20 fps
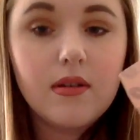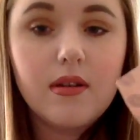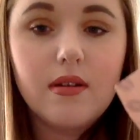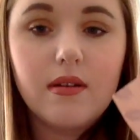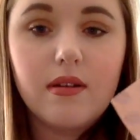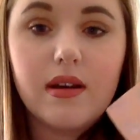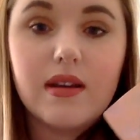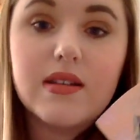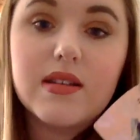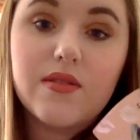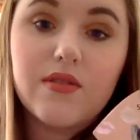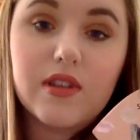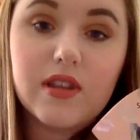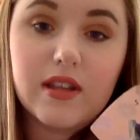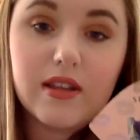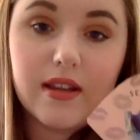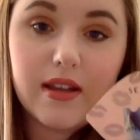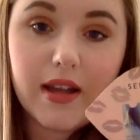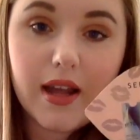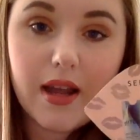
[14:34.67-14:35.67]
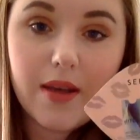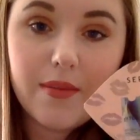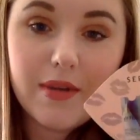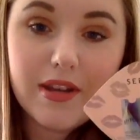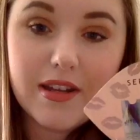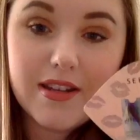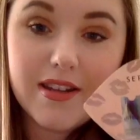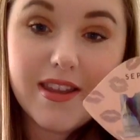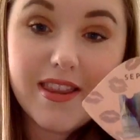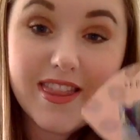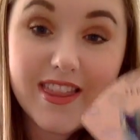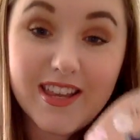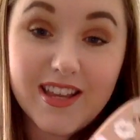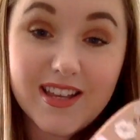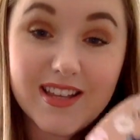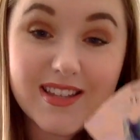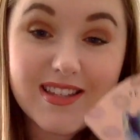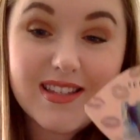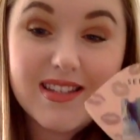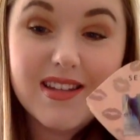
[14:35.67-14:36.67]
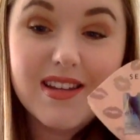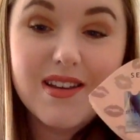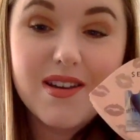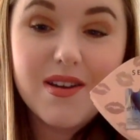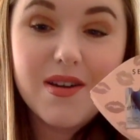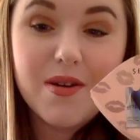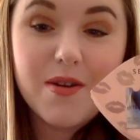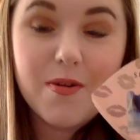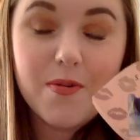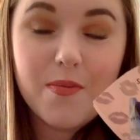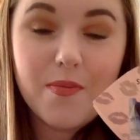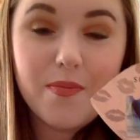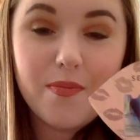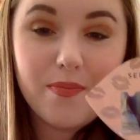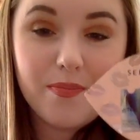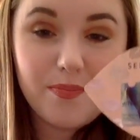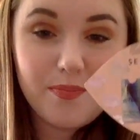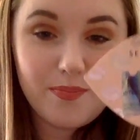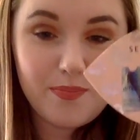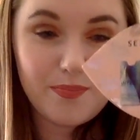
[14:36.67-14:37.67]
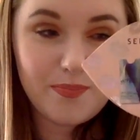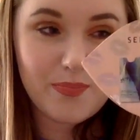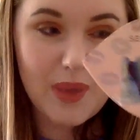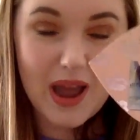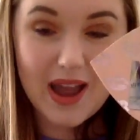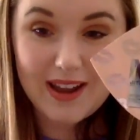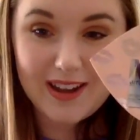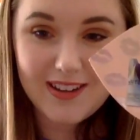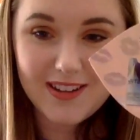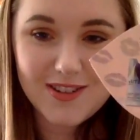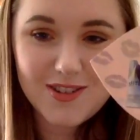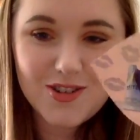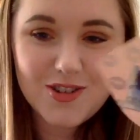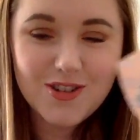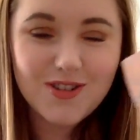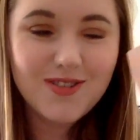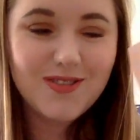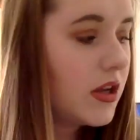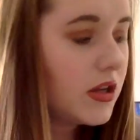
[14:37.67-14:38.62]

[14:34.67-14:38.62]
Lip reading: That is everything that came in this package.